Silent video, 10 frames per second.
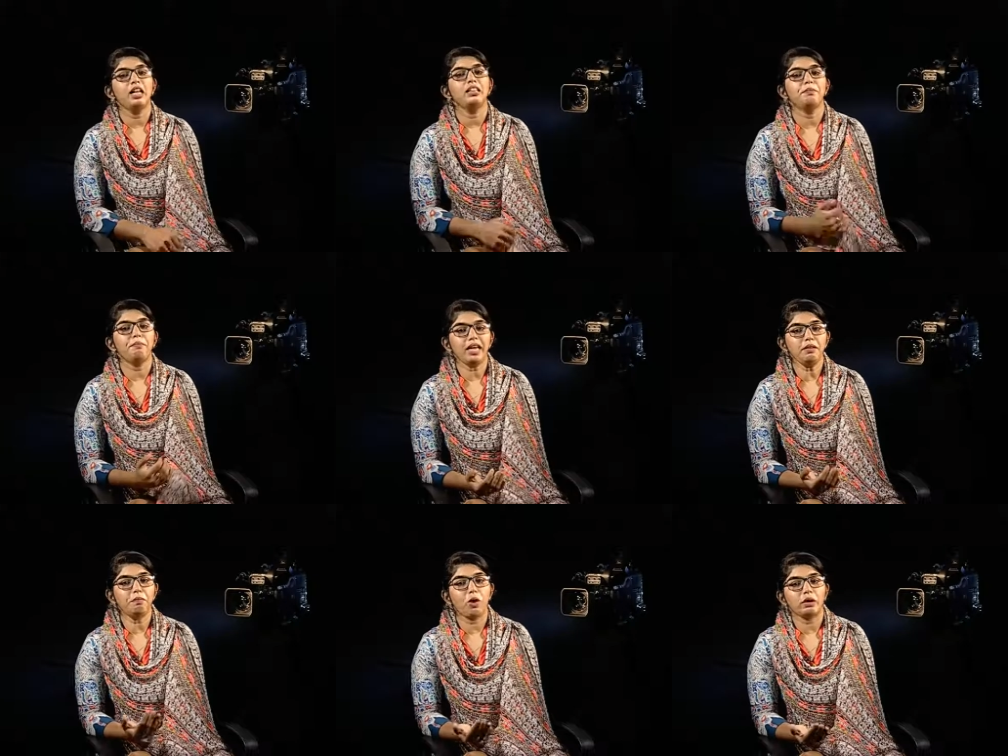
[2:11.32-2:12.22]
The
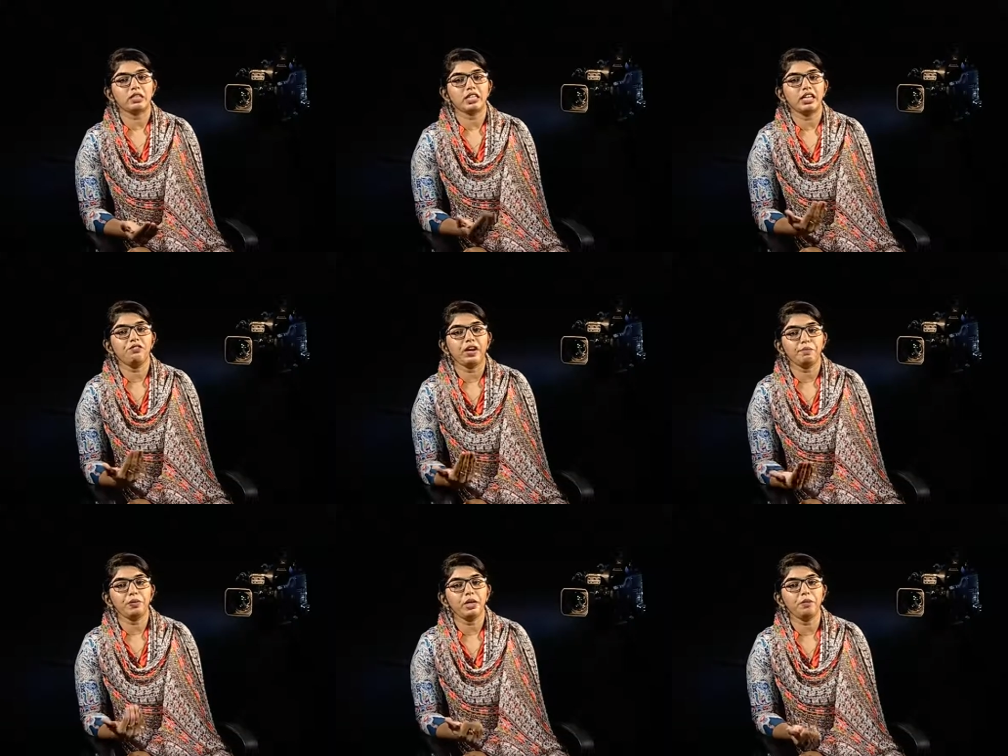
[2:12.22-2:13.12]
main point in
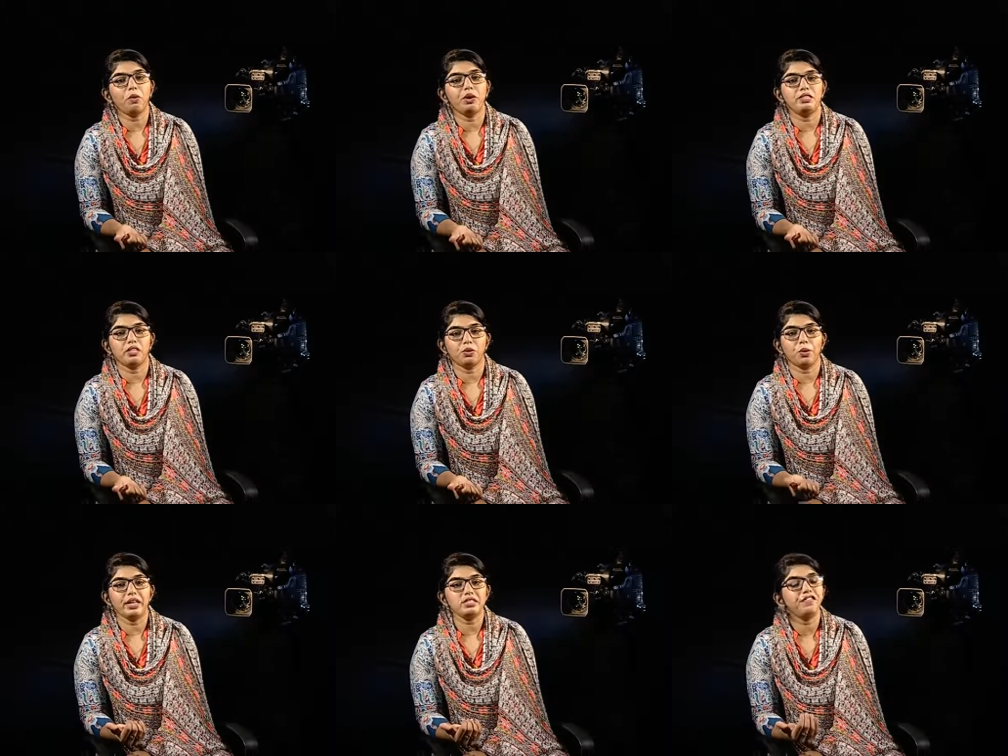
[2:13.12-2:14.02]
Web
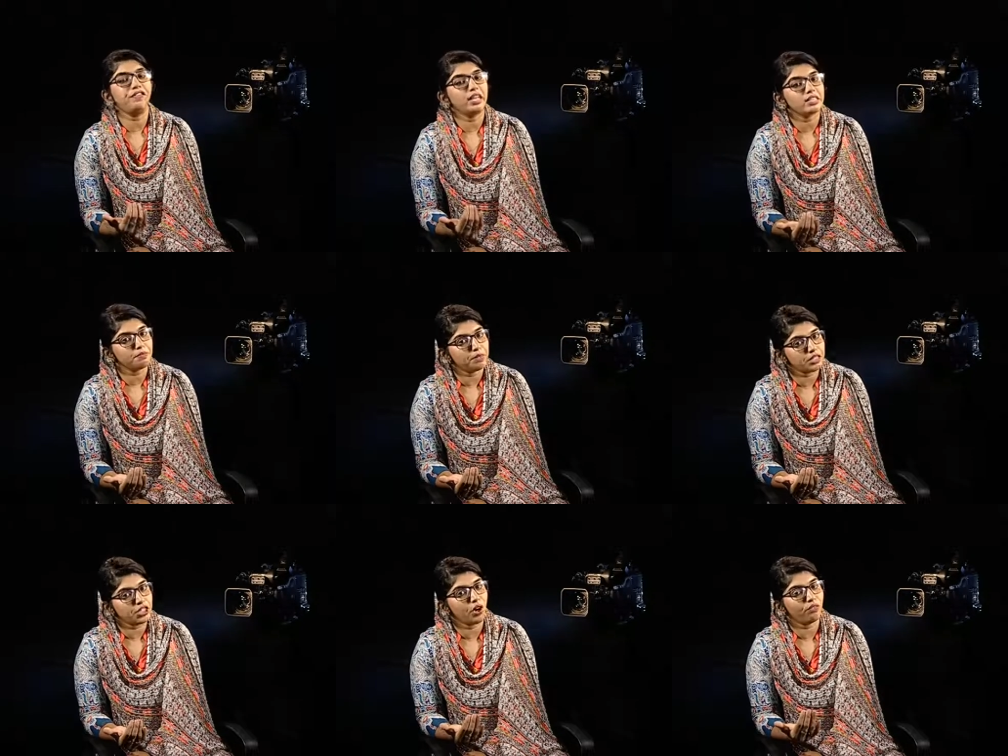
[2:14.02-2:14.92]
3.0 is the
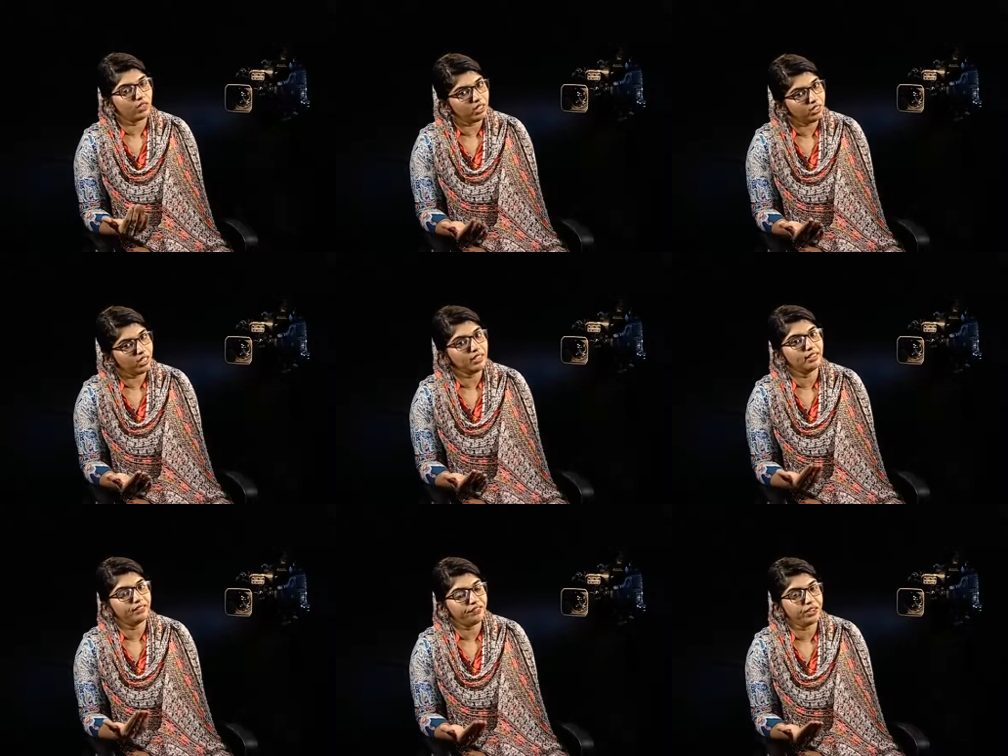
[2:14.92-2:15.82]
flexibility of linking
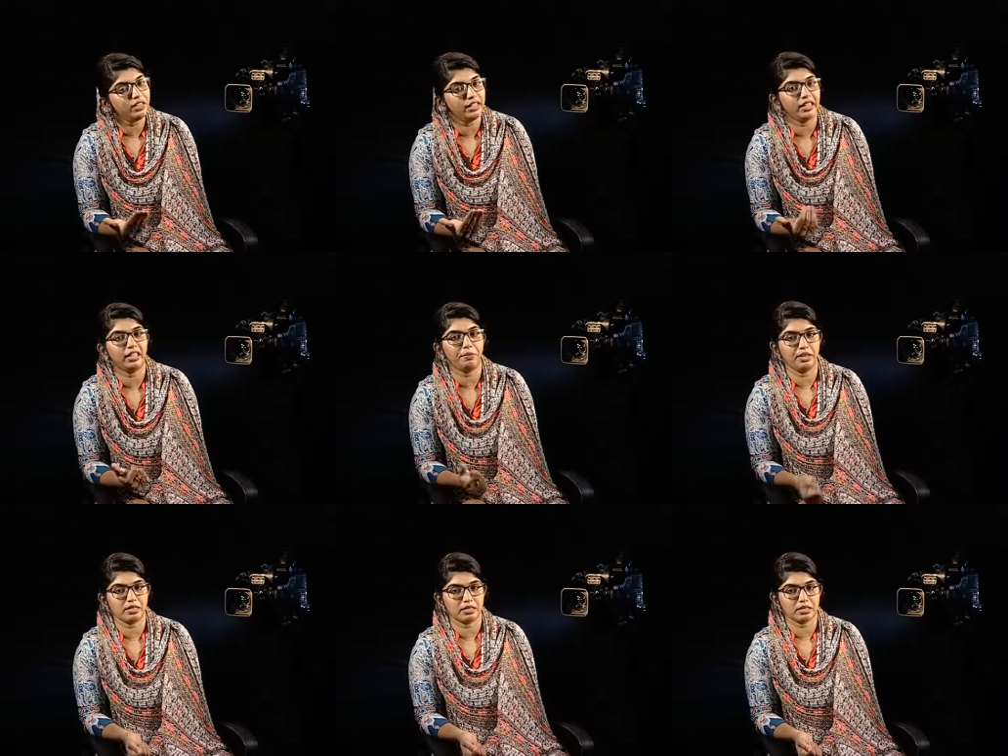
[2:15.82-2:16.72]
different
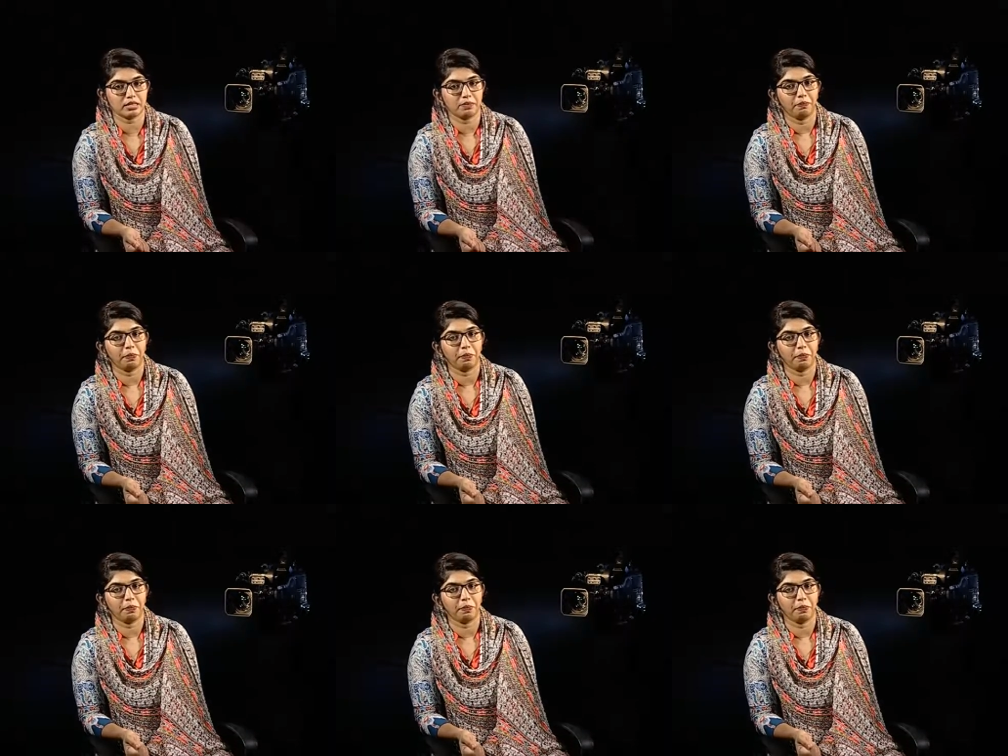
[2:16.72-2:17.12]
databases.